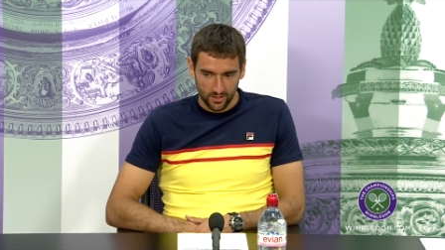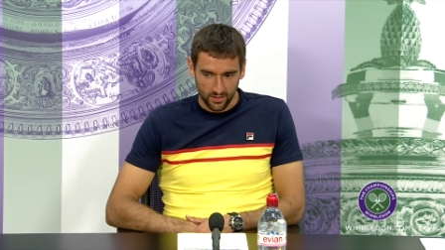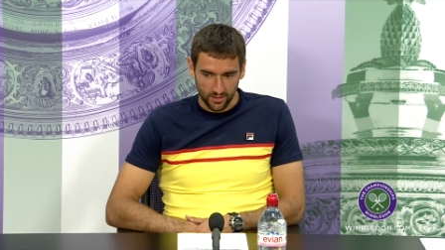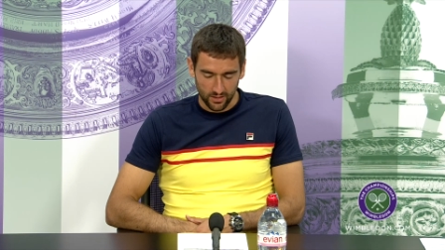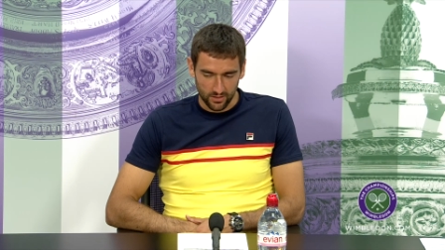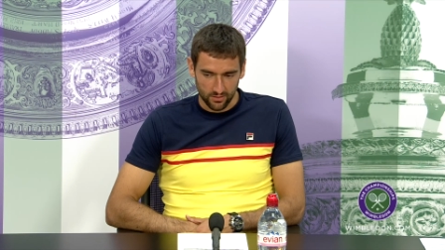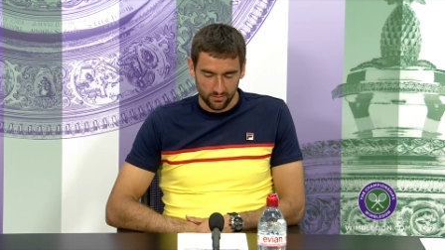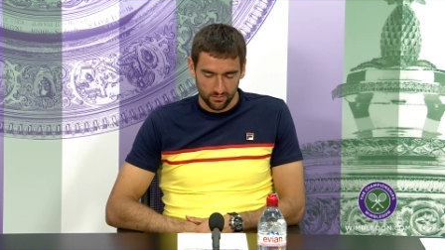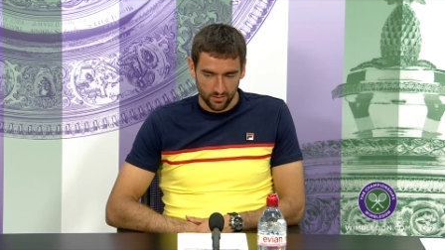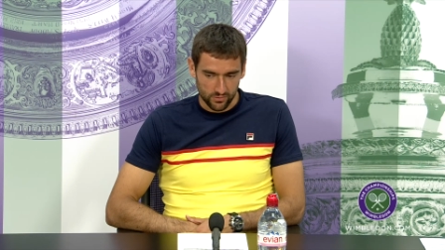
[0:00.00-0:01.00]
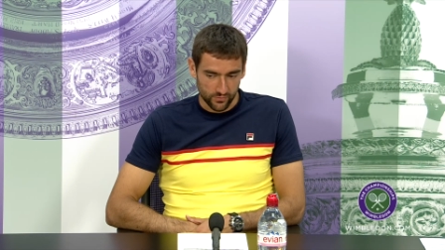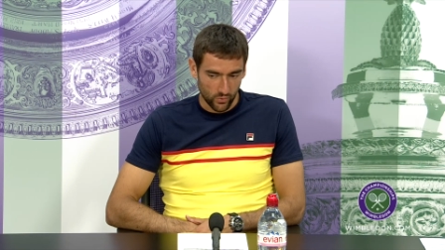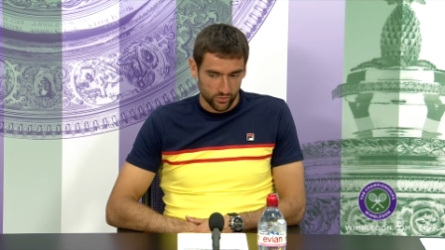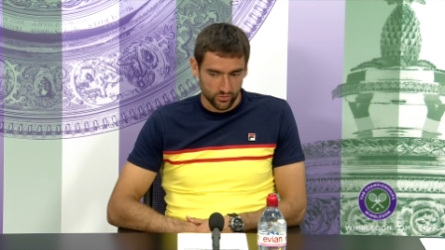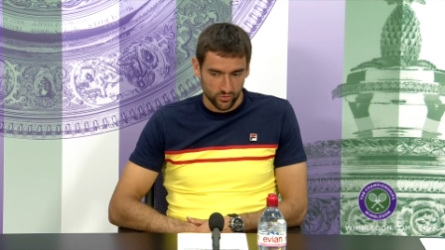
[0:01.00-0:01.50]
I was
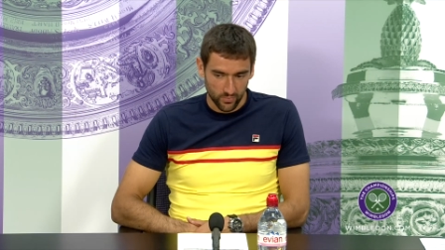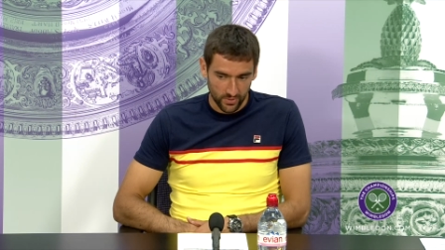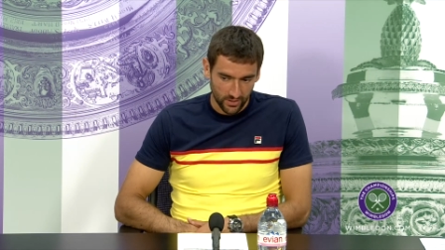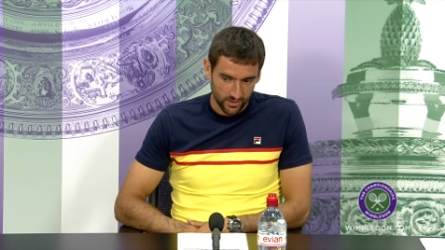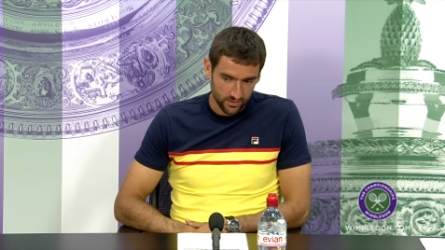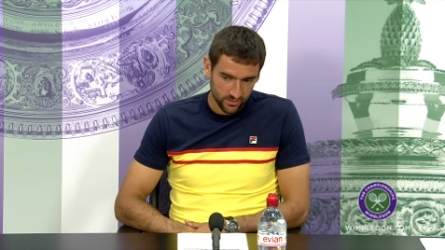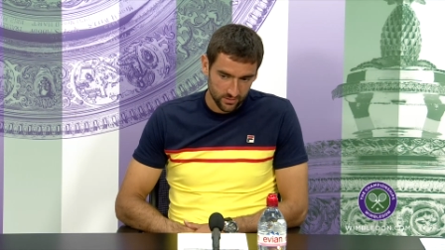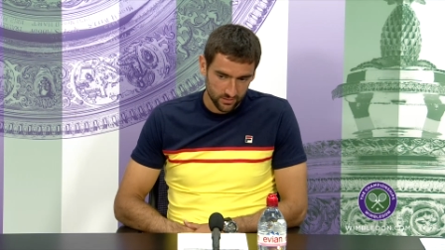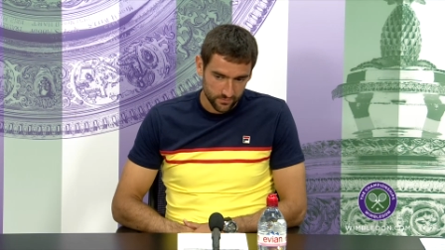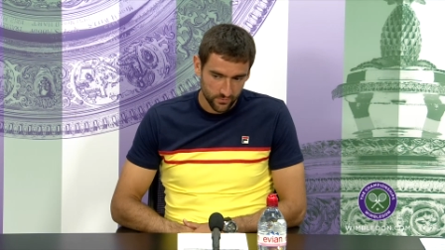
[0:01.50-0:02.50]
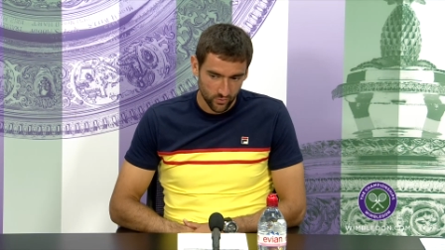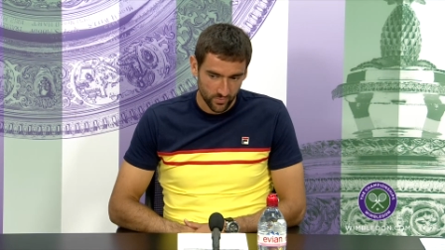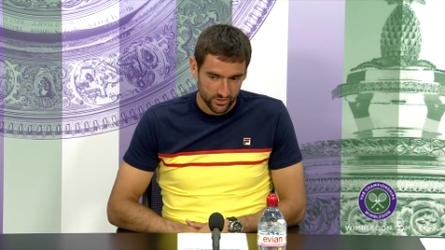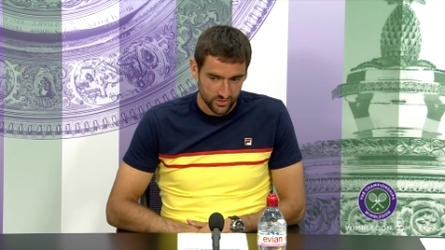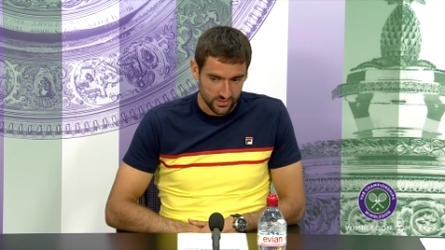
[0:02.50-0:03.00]
fortunate to play a few
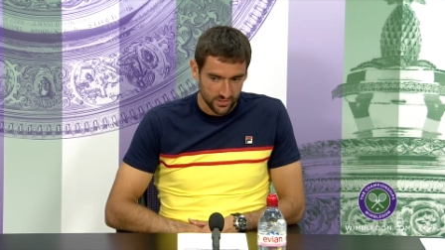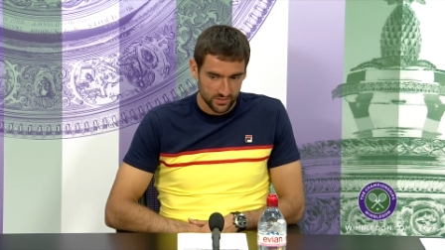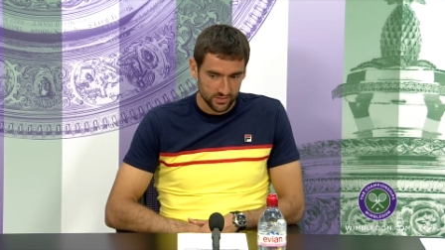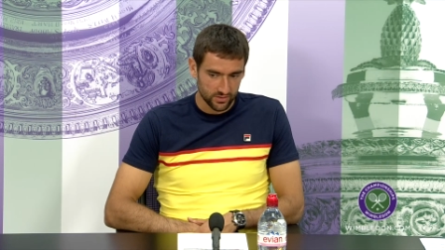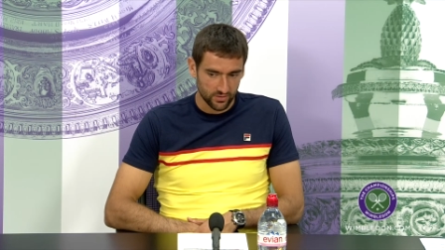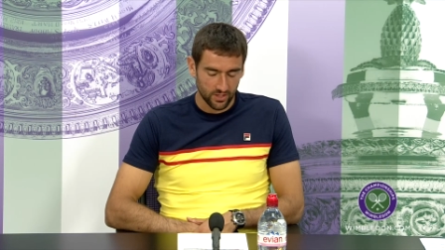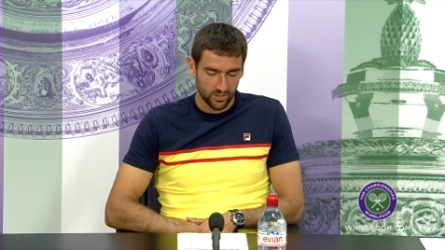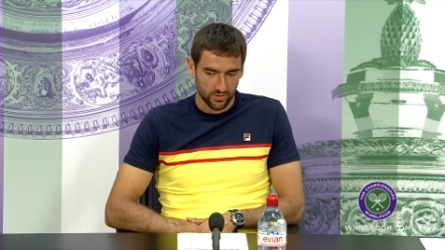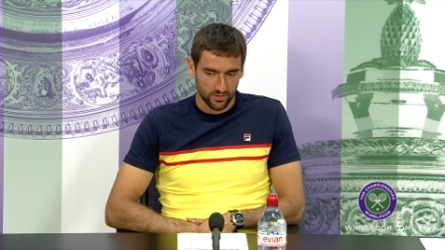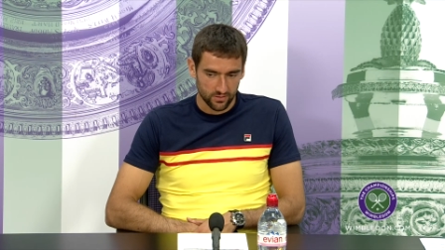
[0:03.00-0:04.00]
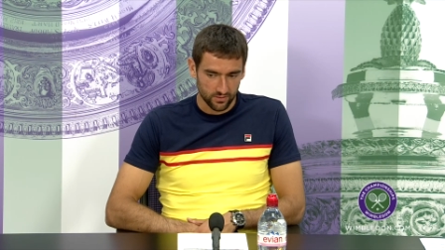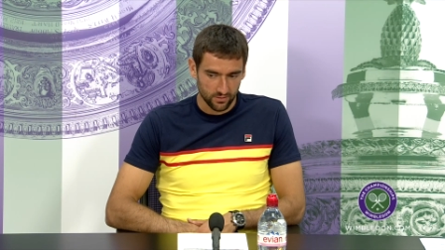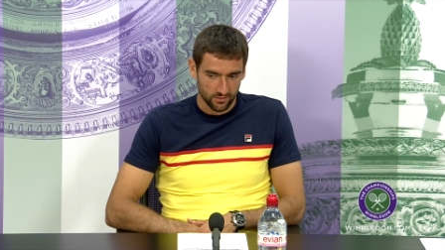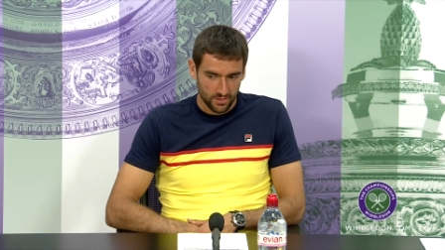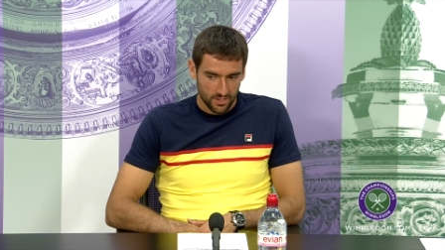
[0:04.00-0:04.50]
matches last year there, and